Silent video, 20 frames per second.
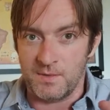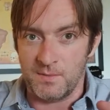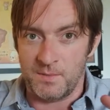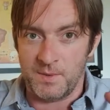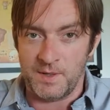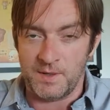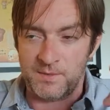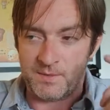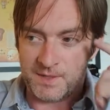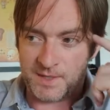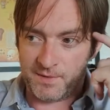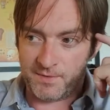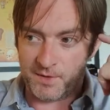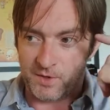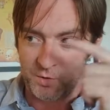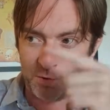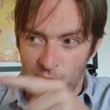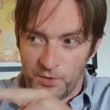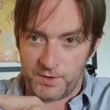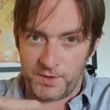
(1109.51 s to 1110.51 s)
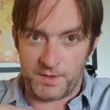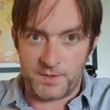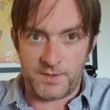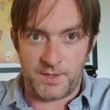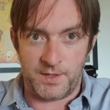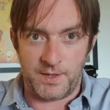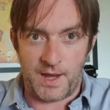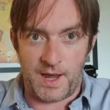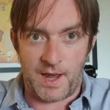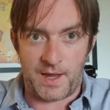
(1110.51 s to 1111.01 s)
and we give an order
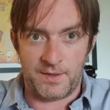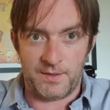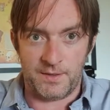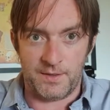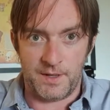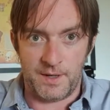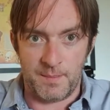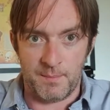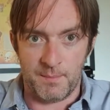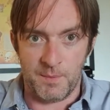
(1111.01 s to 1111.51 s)
to your hand and it